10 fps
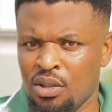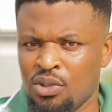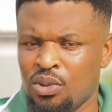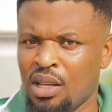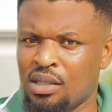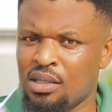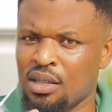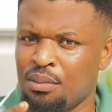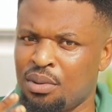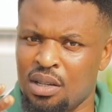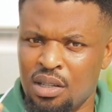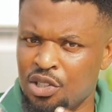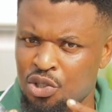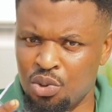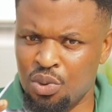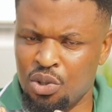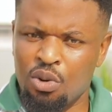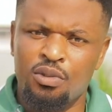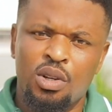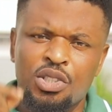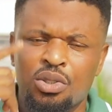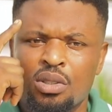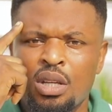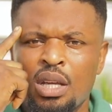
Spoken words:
So that can be an issue with your ovulation.